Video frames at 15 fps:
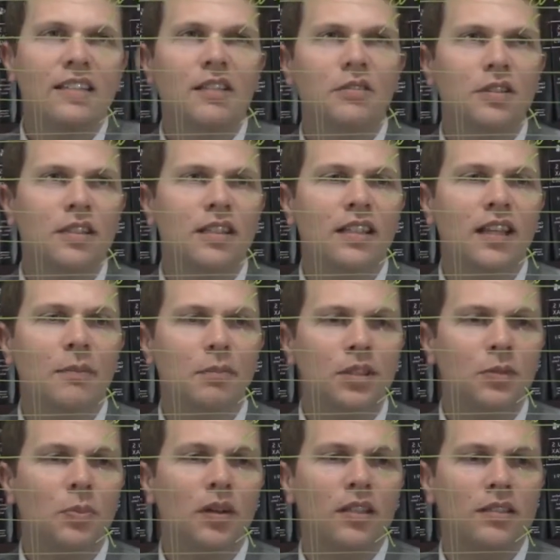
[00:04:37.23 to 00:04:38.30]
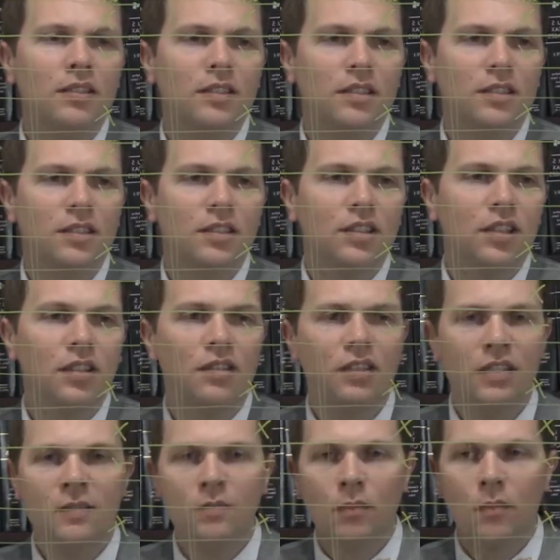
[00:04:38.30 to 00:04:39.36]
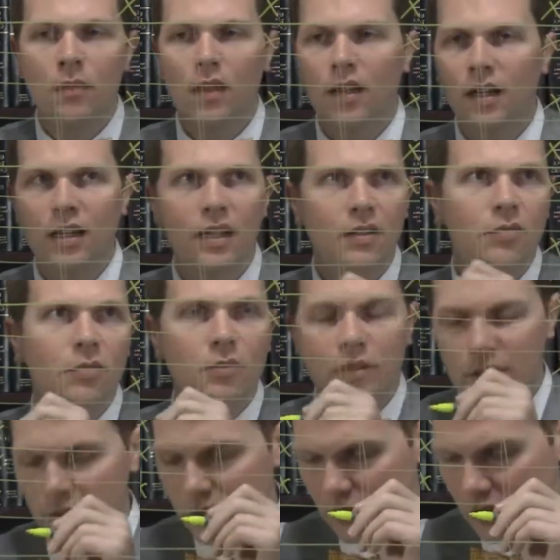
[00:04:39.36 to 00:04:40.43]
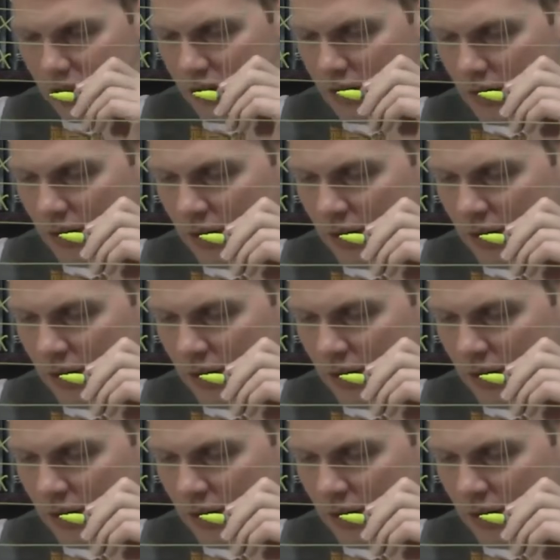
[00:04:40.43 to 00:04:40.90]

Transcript: They really can't be sponsored, so those are going to go in